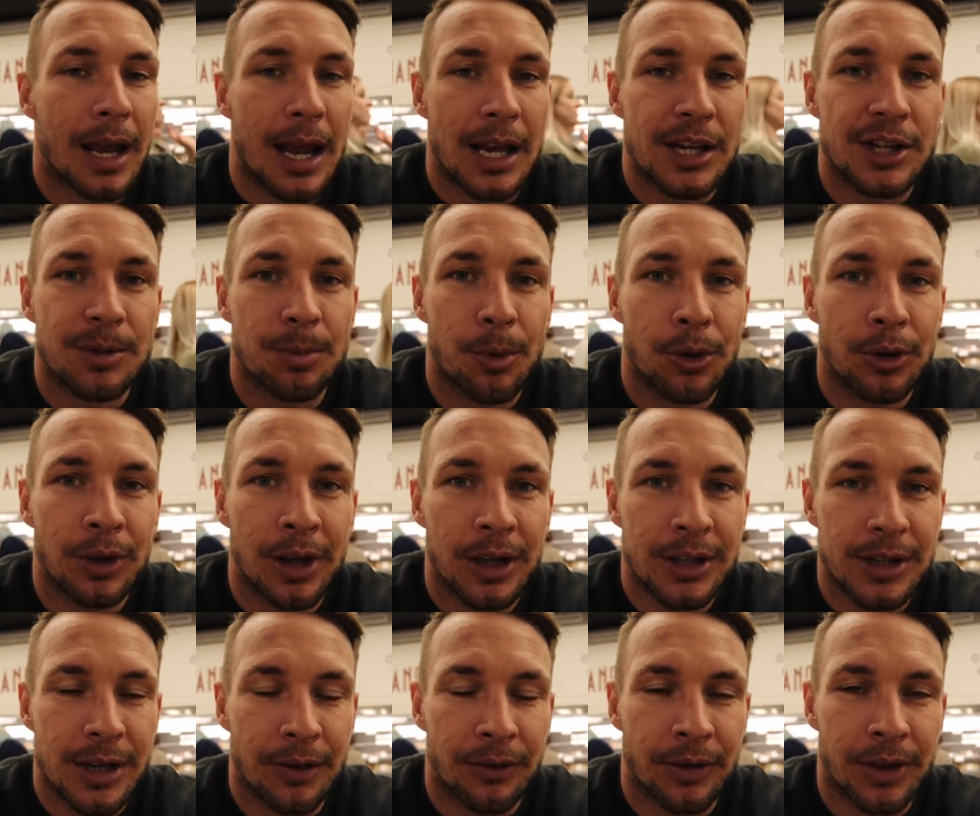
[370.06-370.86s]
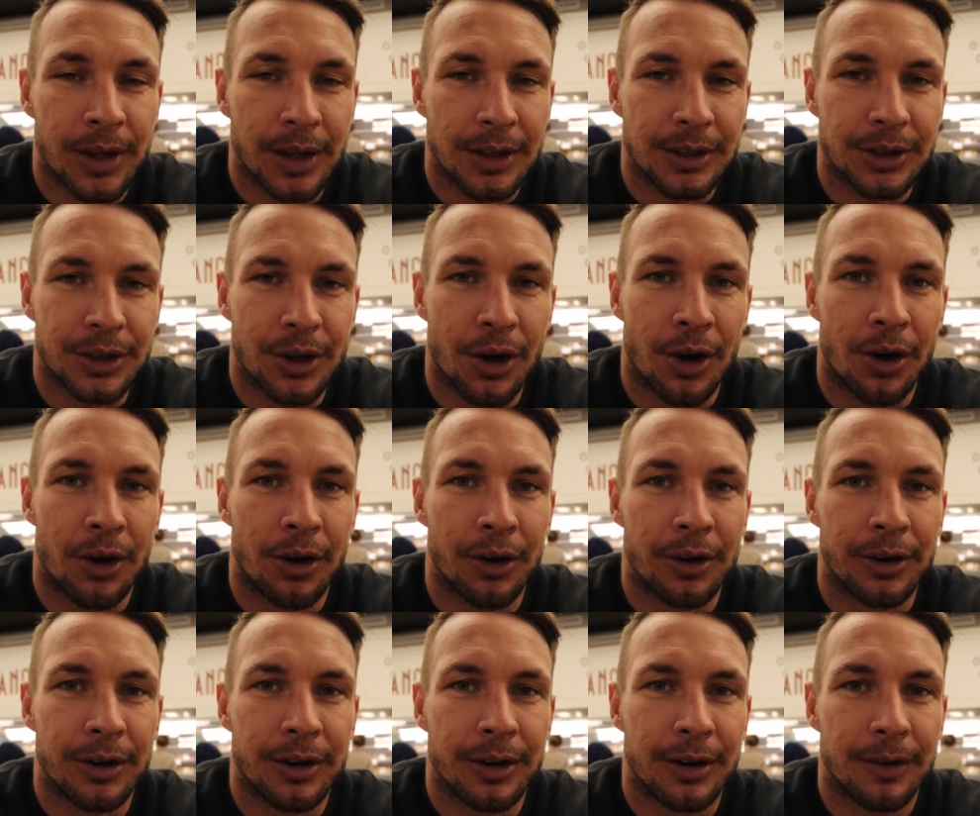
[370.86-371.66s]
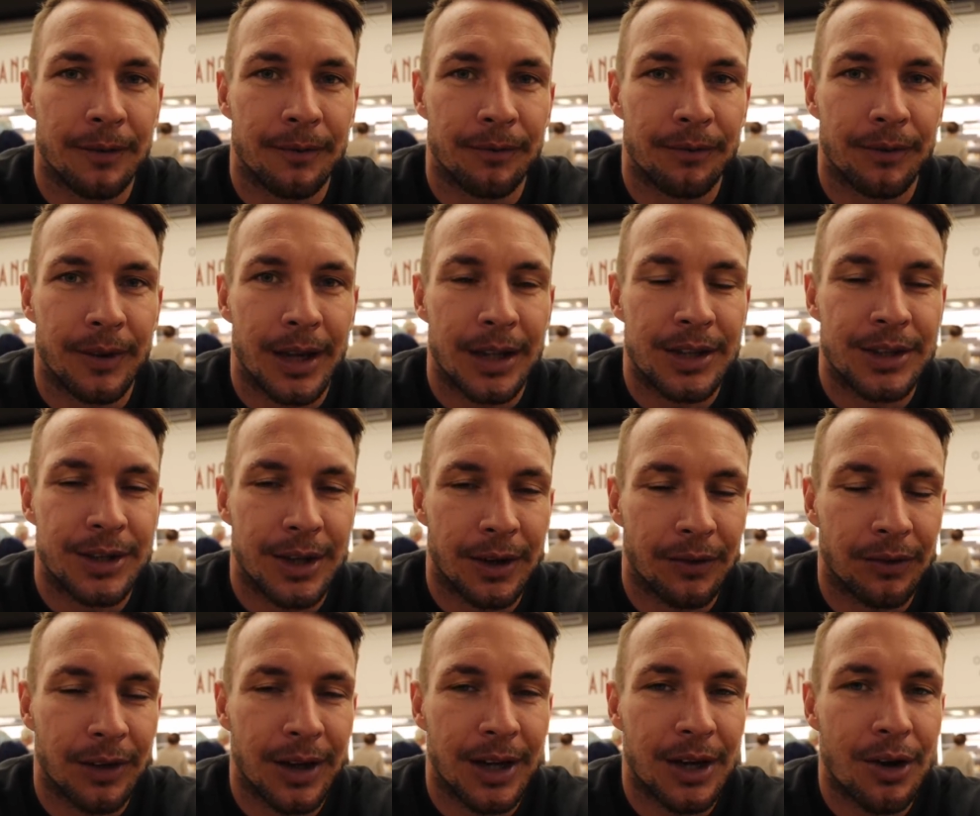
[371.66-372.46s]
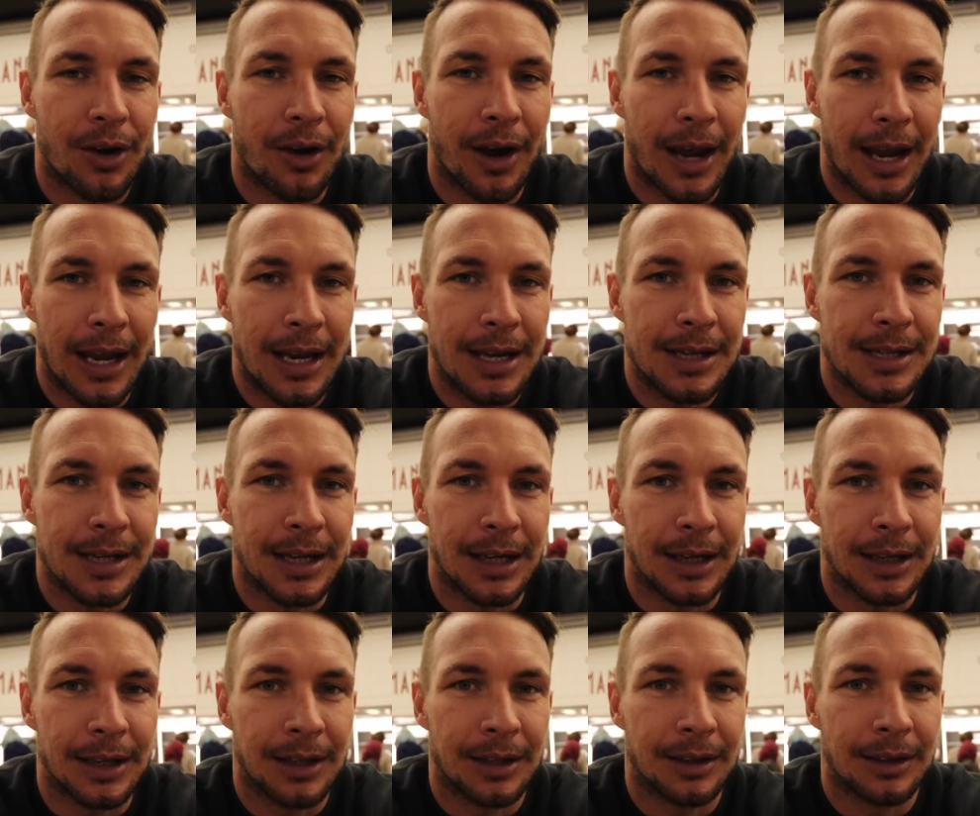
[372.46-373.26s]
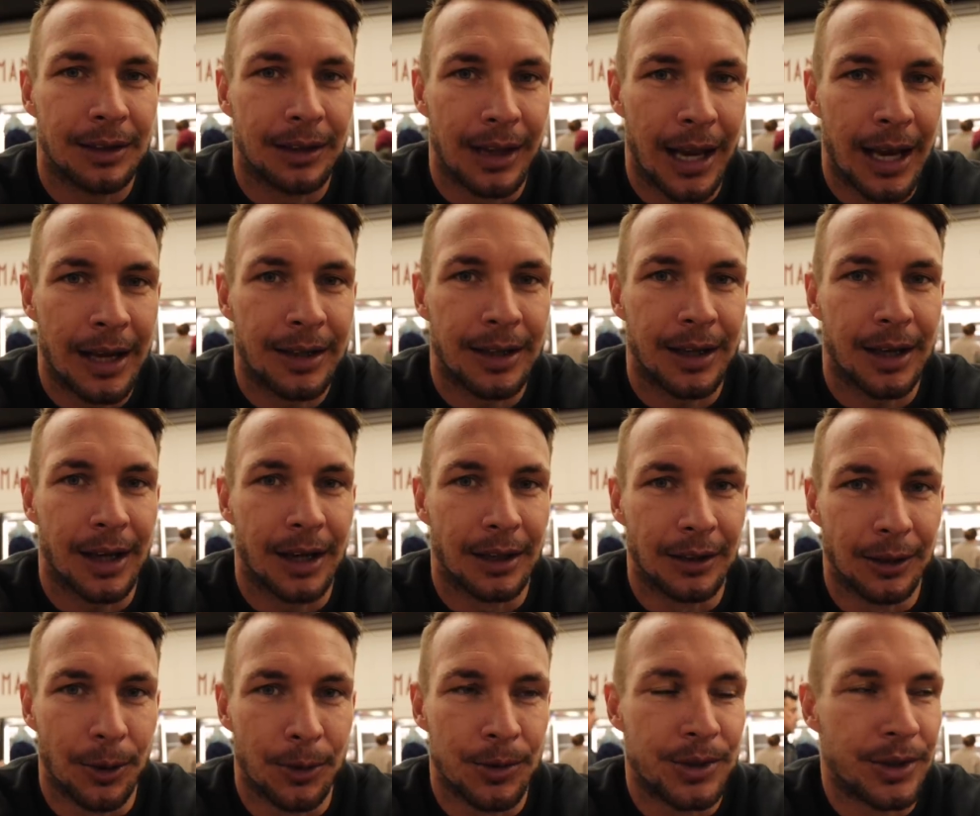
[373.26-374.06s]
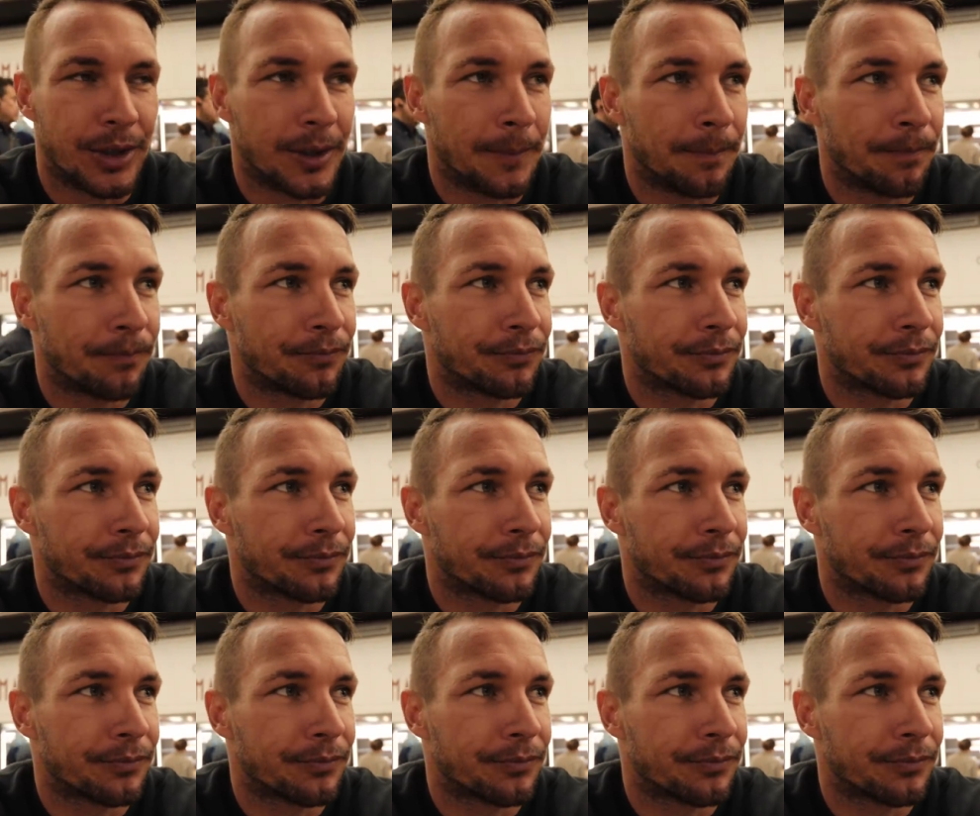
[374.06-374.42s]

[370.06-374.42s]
As smoothly as everything's gone, it's definitely not easy landing at Luton.